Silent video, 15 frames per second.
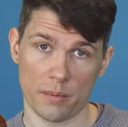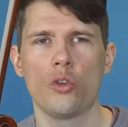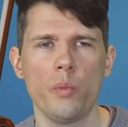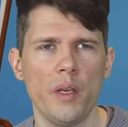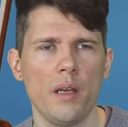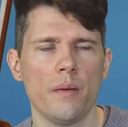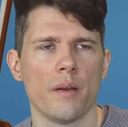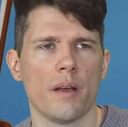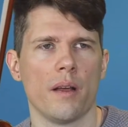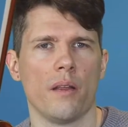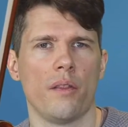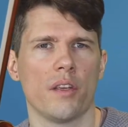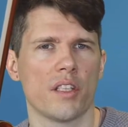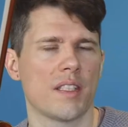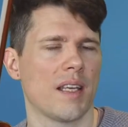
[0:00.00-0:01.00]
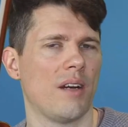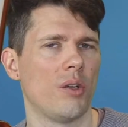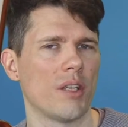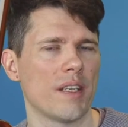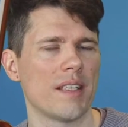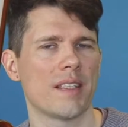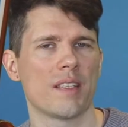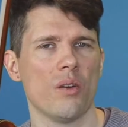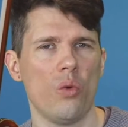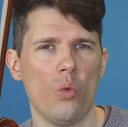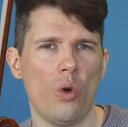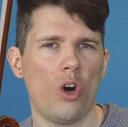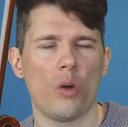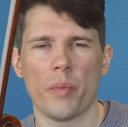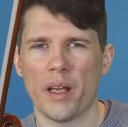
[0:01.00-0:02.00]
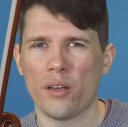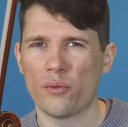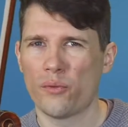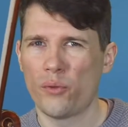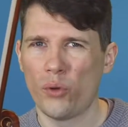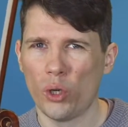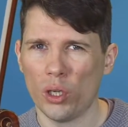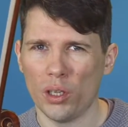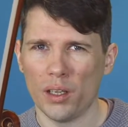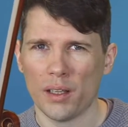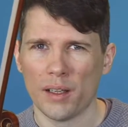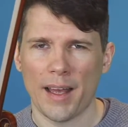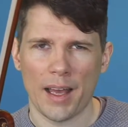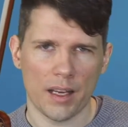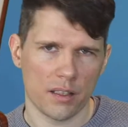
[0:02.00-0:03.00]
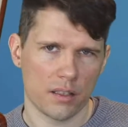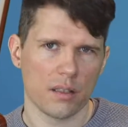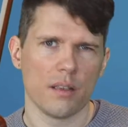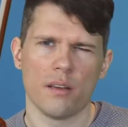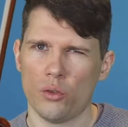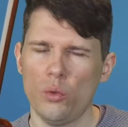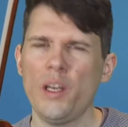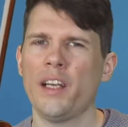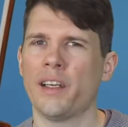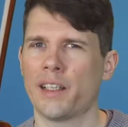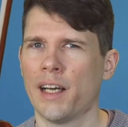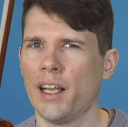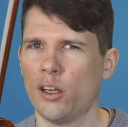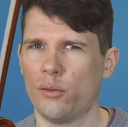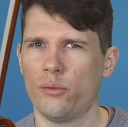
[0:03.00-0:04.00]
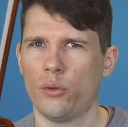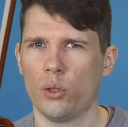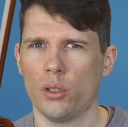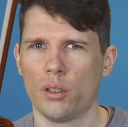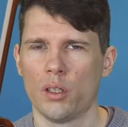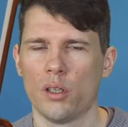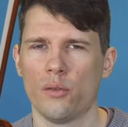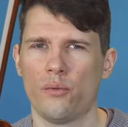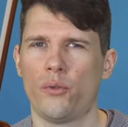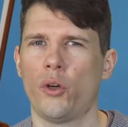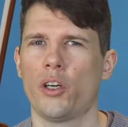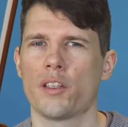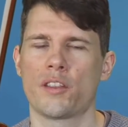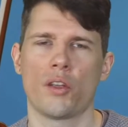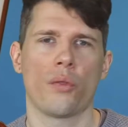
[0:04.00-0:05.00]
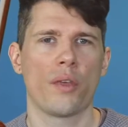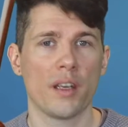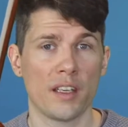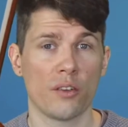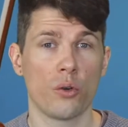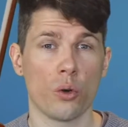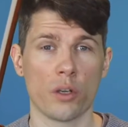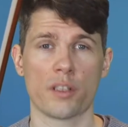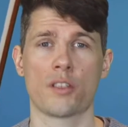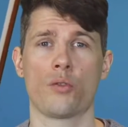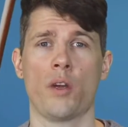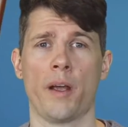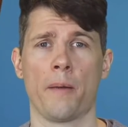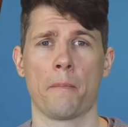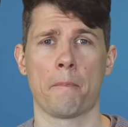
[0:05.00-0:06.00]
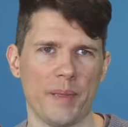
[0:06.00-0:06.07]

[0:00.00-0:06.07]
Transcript: To me, the sound is warm and full and really colorful for a synthetic core string,